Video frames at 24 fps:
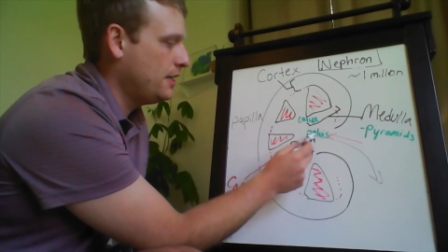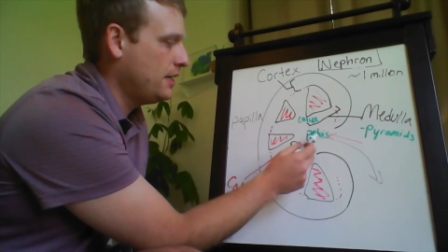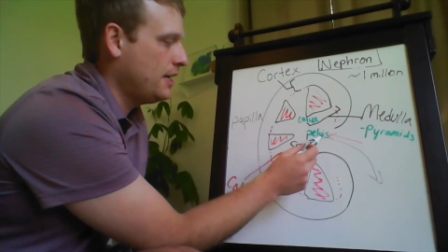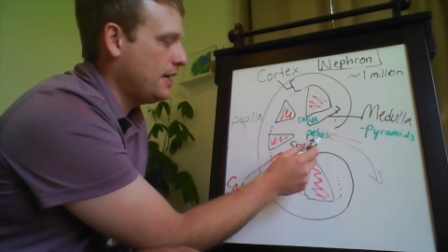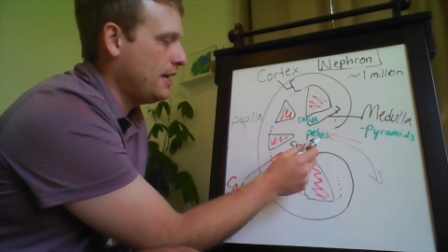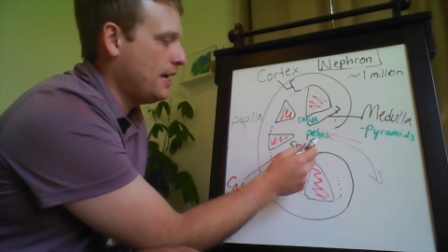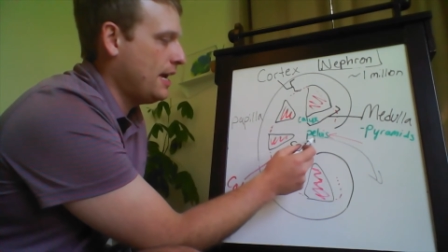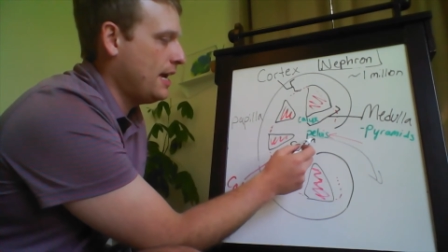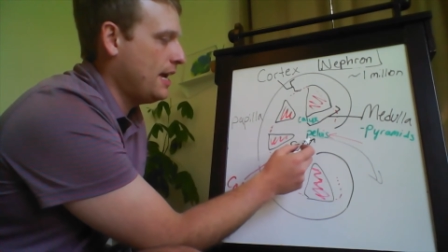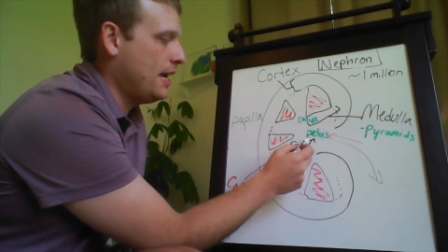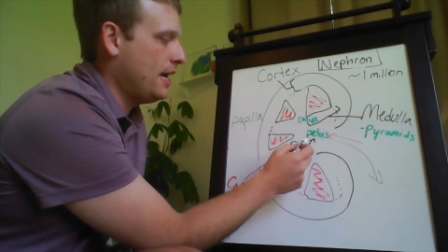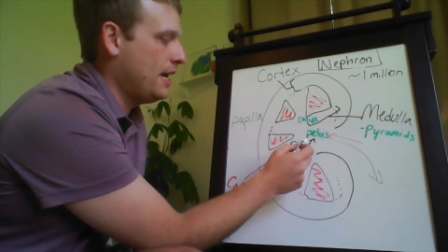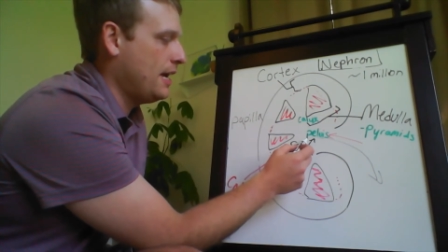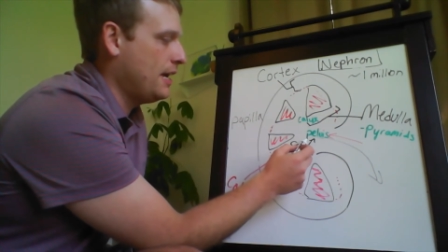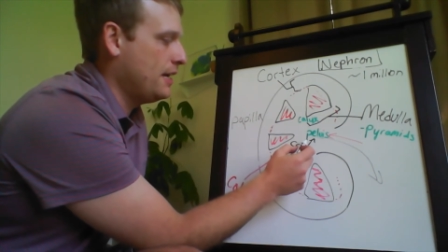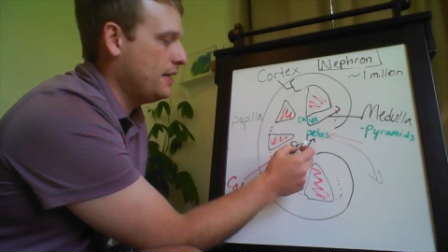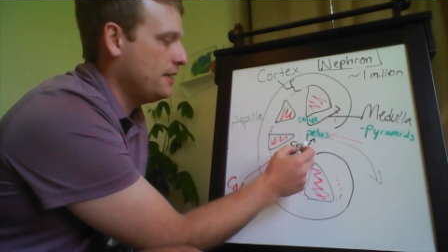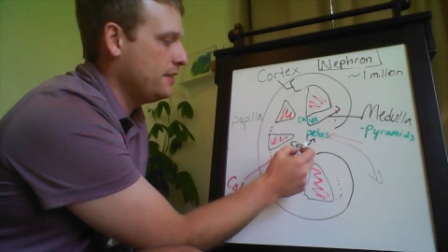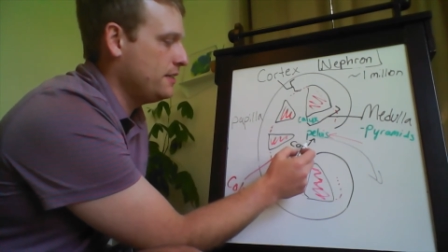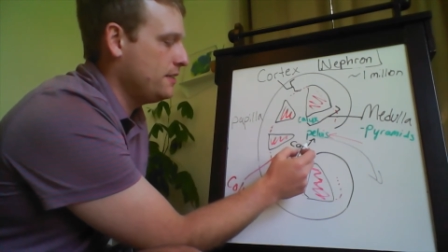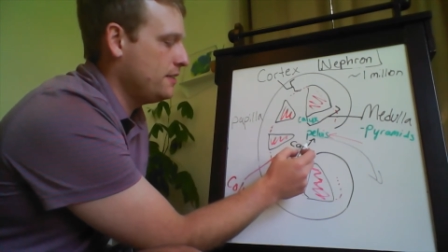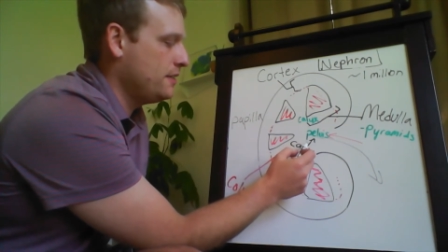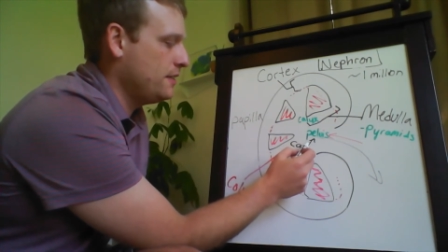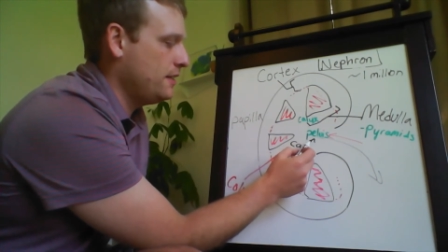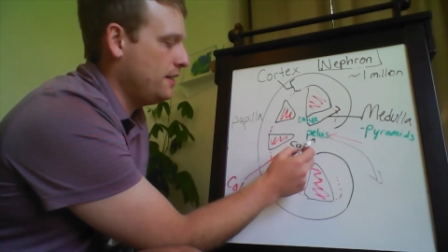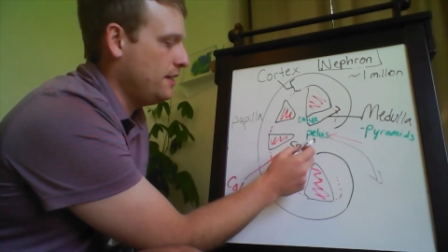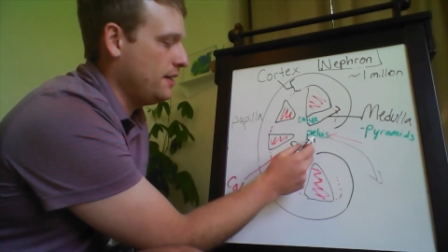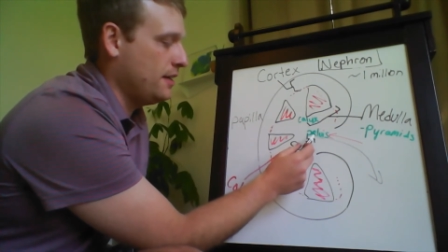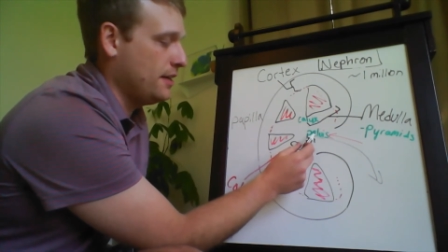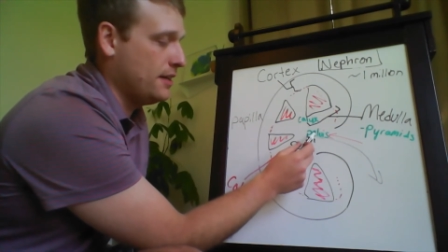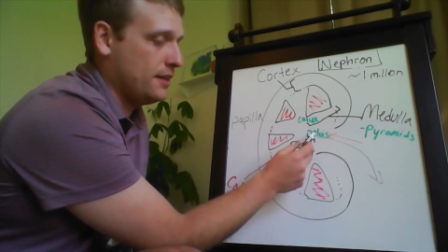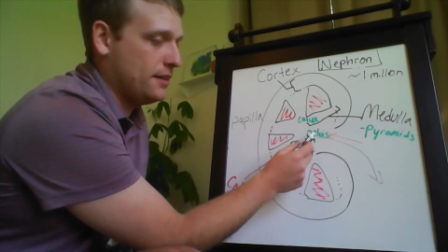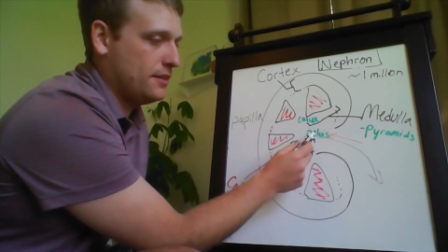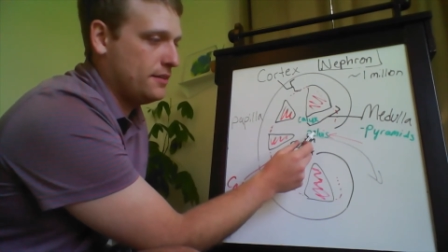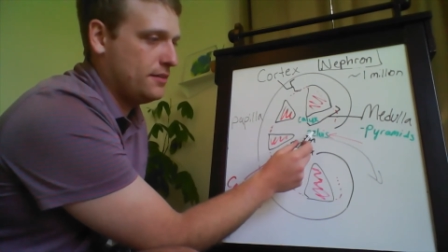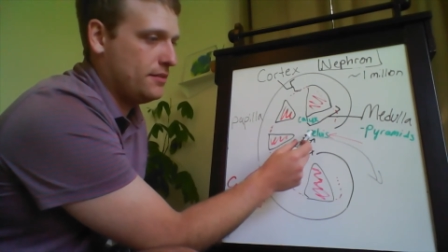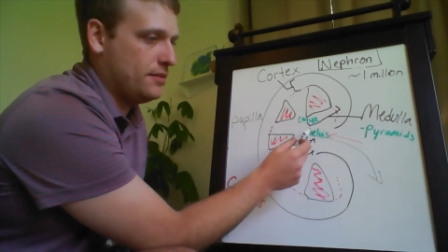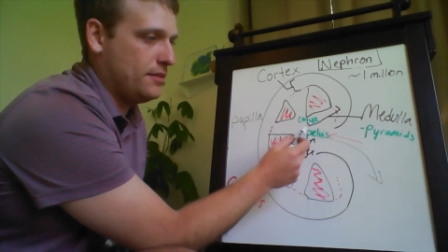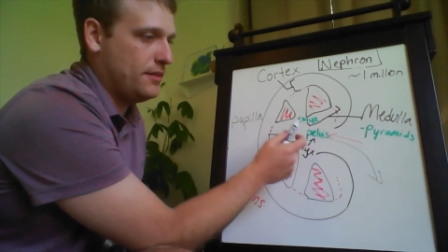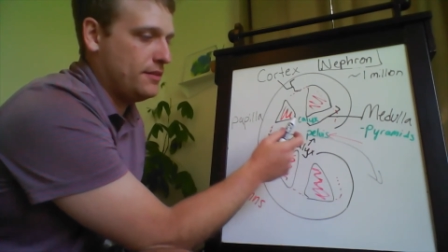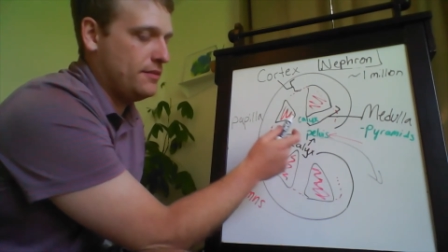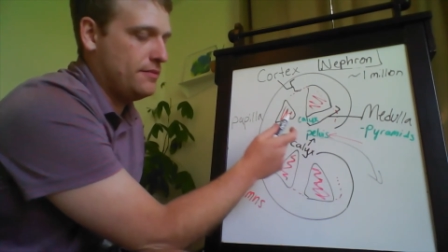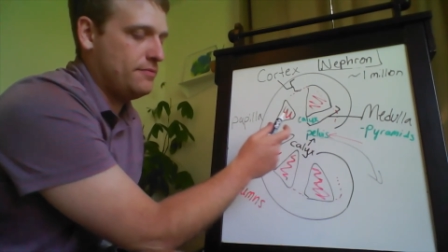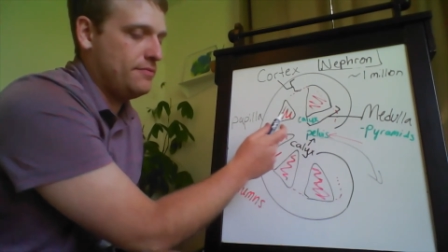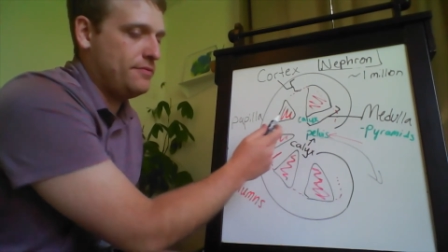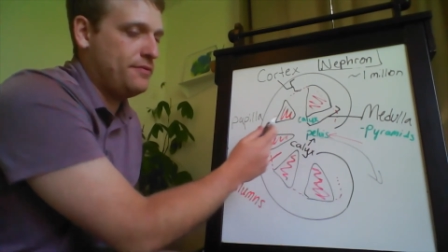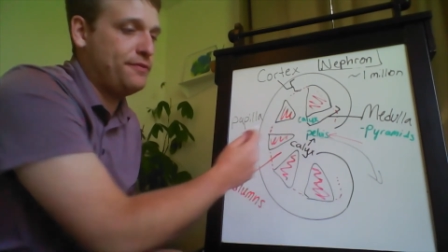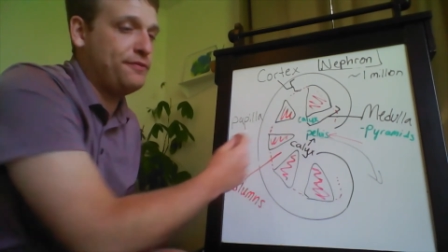and
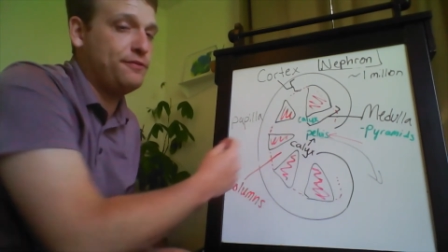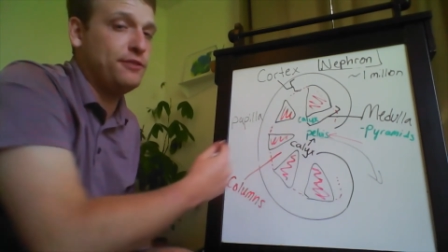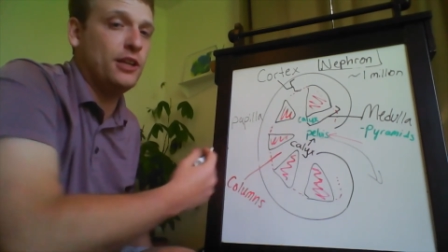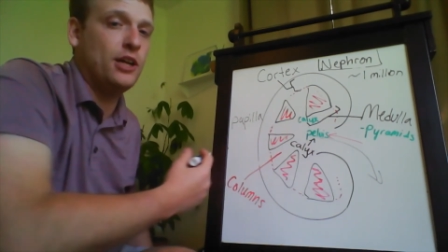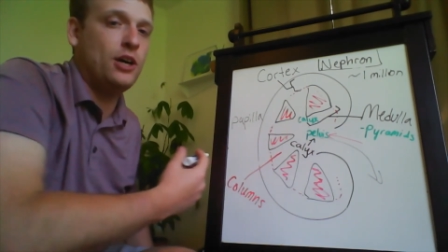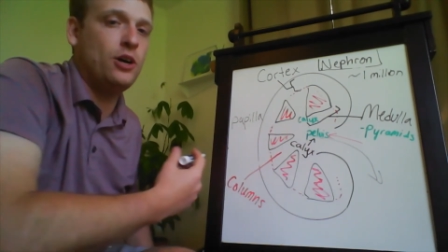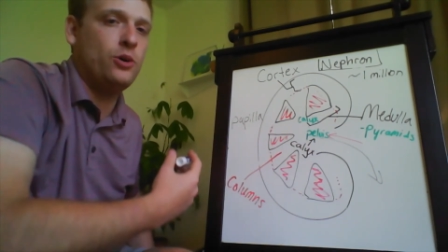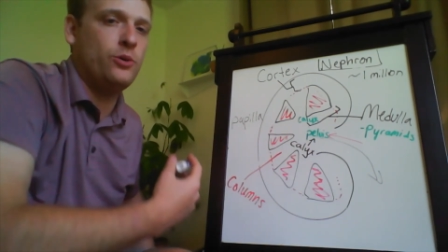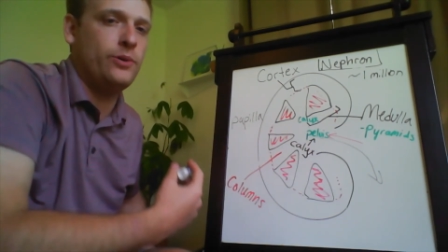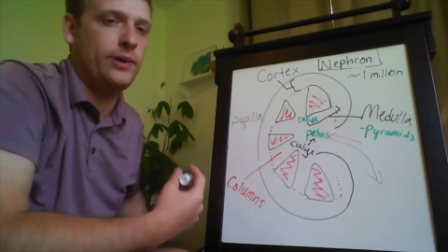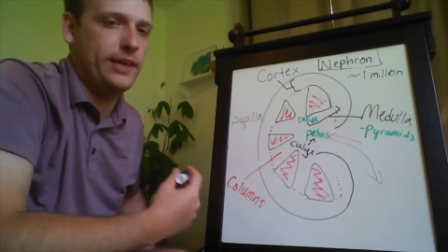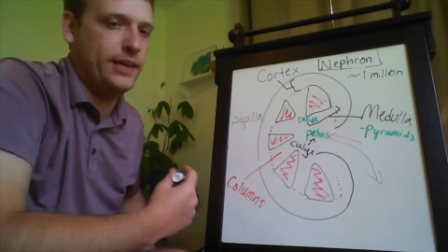flow